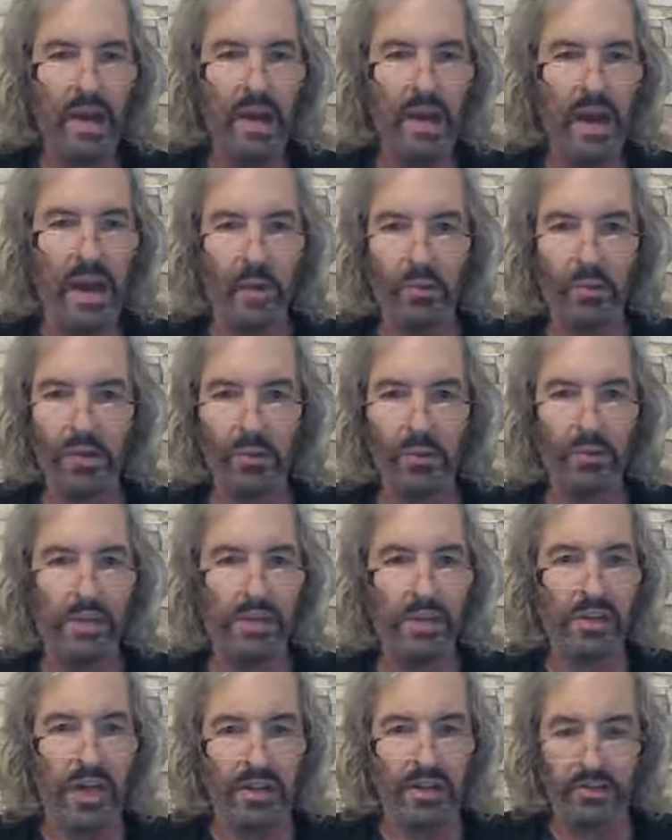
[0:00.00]
I want to read
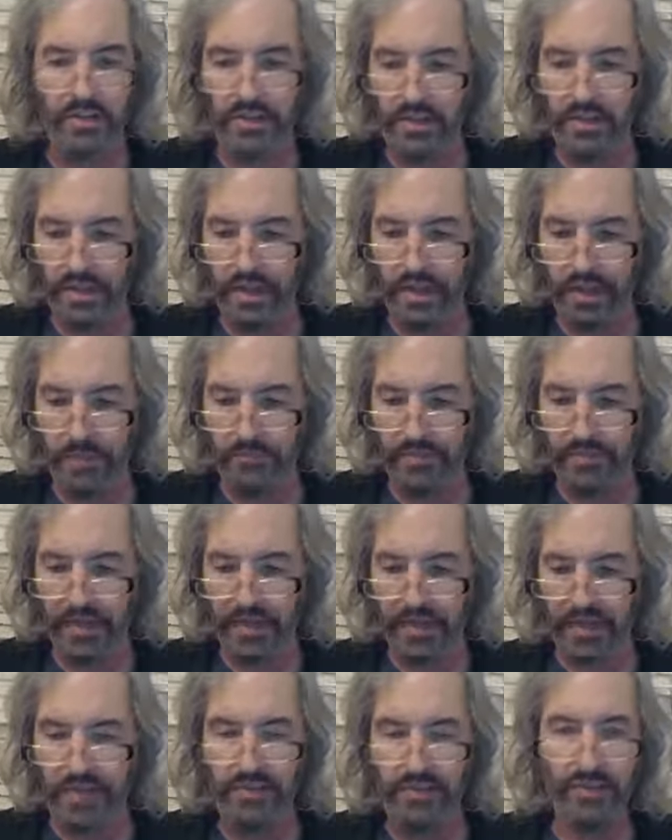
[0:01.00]
19 again.
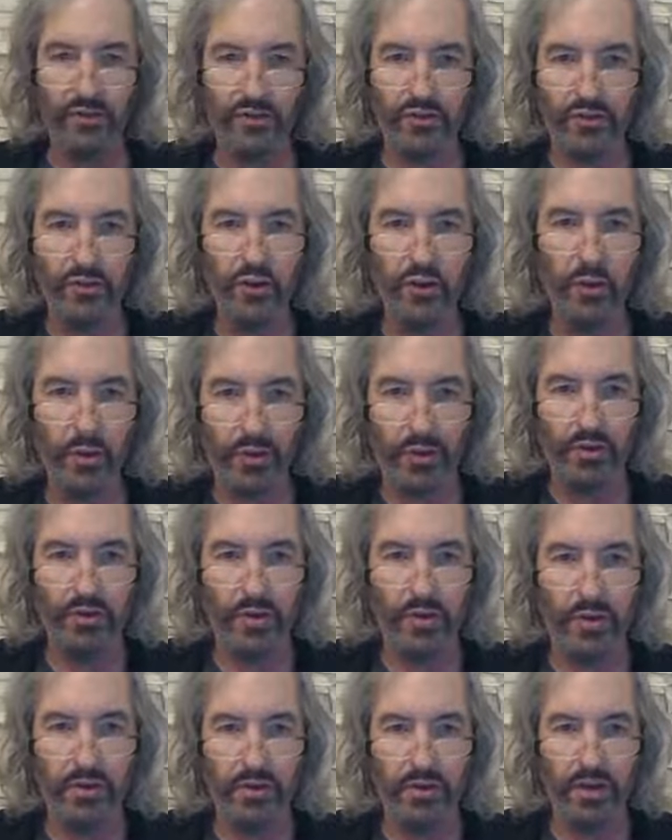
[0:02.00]
He says, You, he's
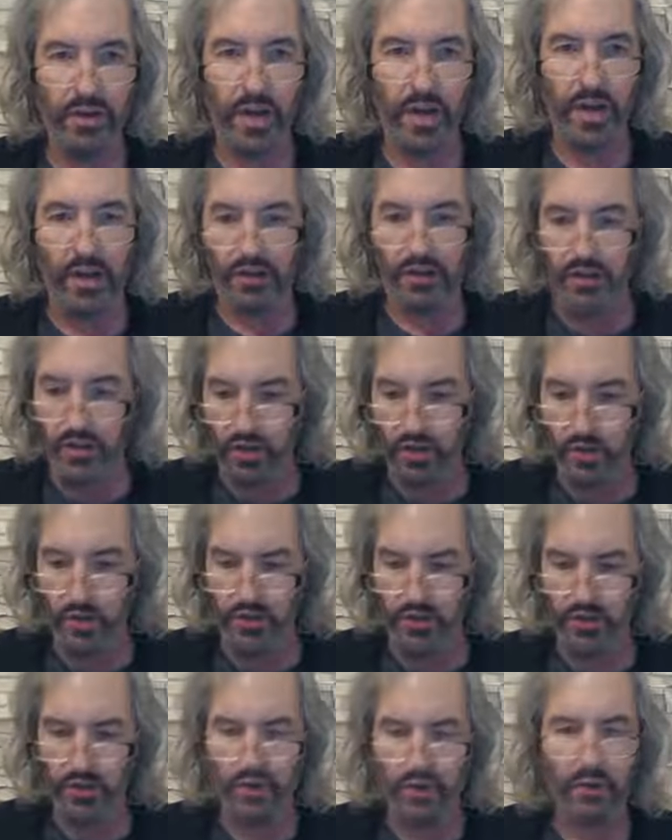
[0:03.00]
talking to God, you
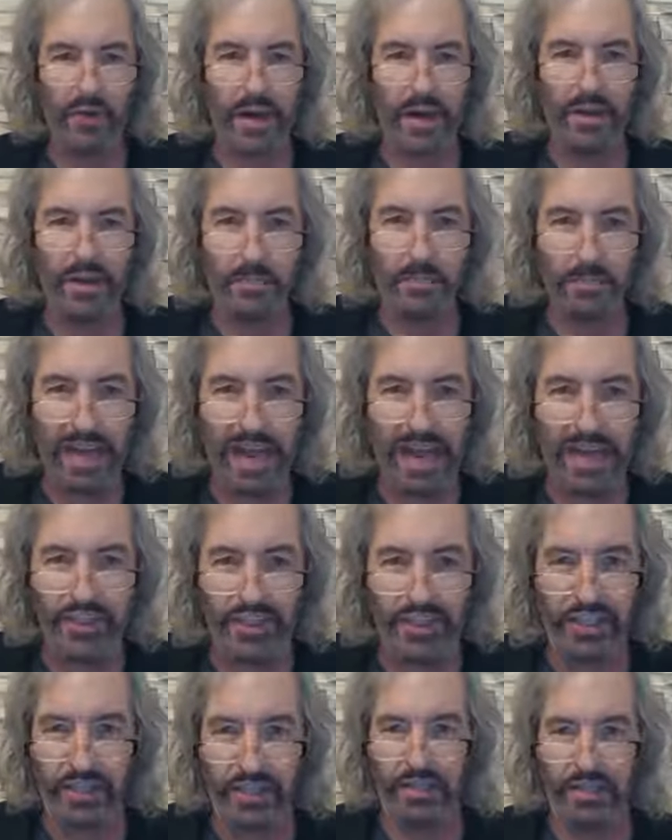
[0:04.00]
and your great
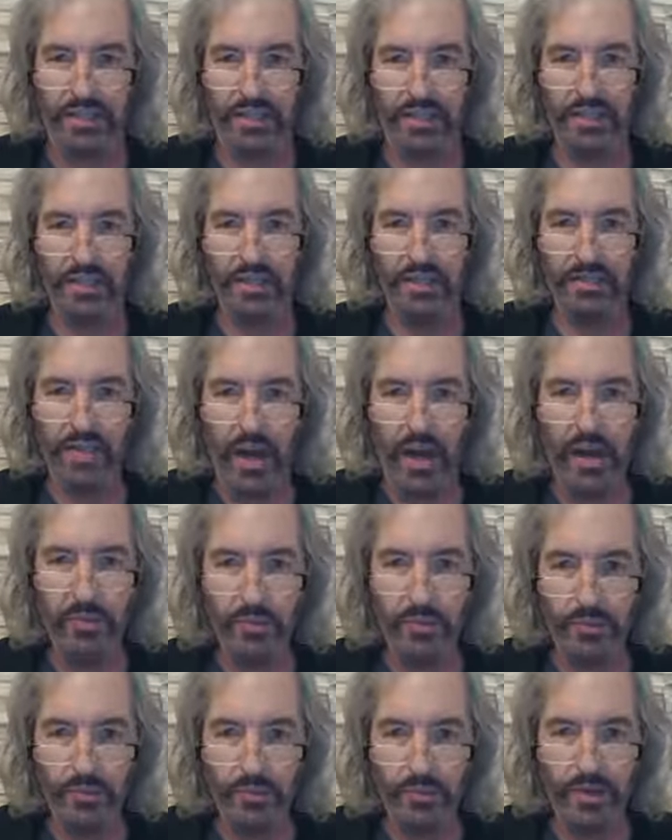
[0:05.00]
compassion. God
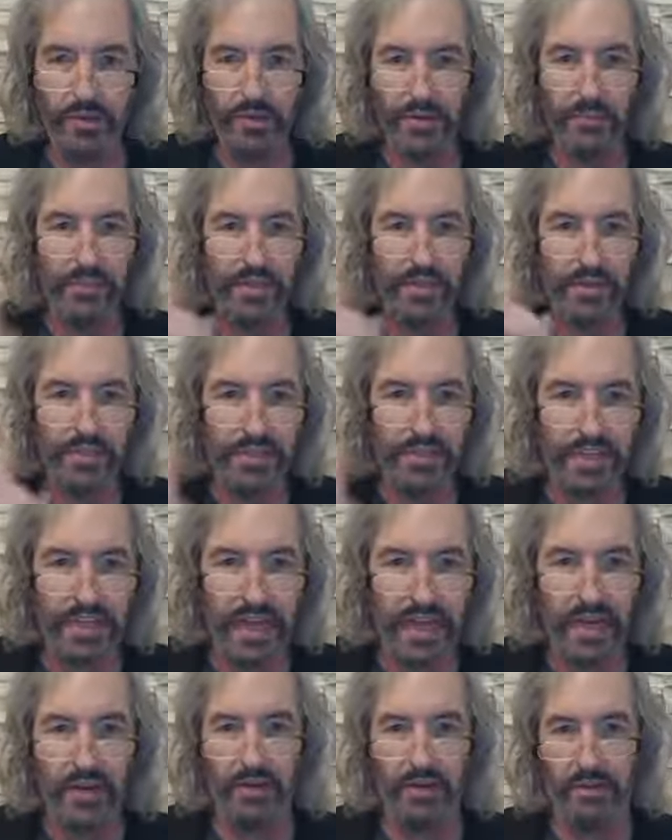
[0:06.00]
was with them because he
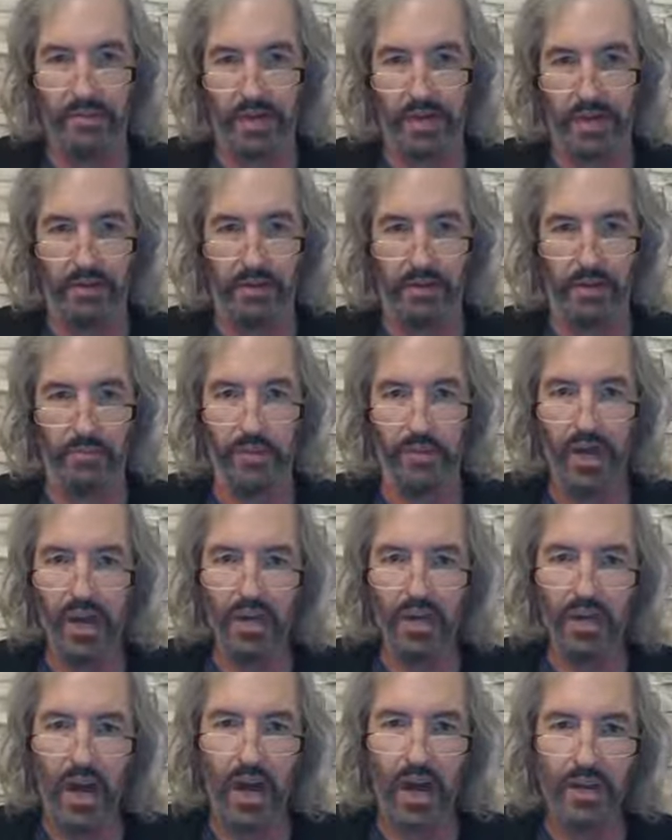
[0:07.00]
cared about them.
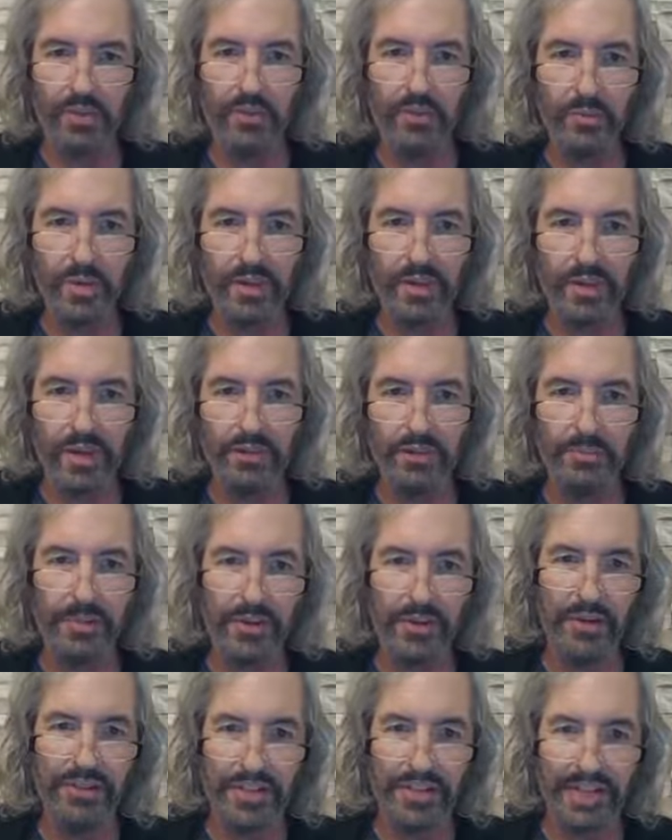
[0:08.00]
God is with us
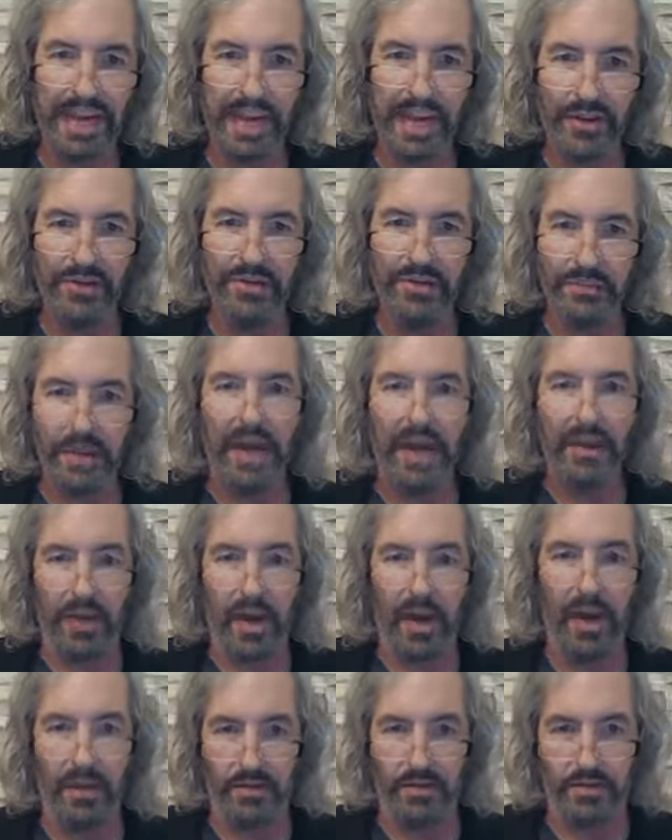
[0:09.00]
because he cares about
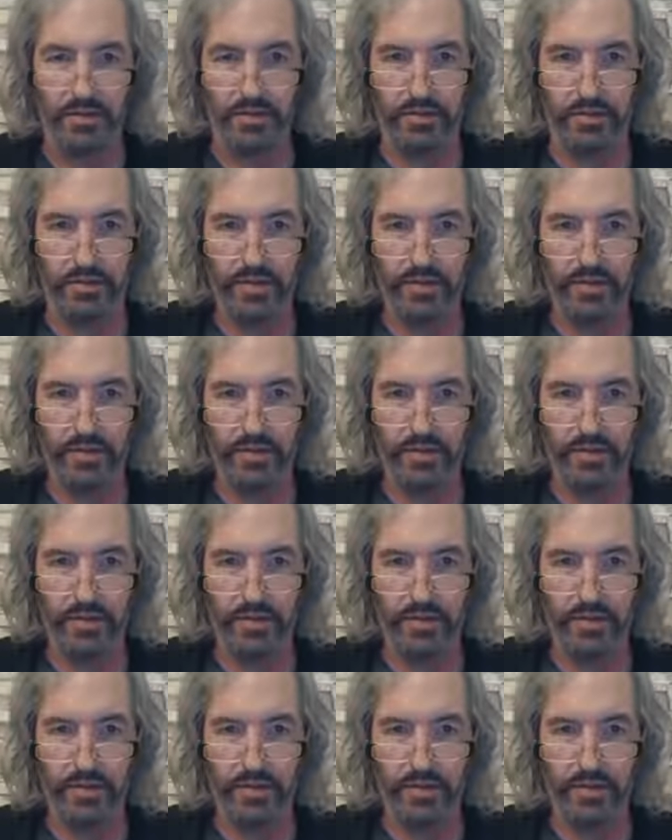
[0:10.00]
us.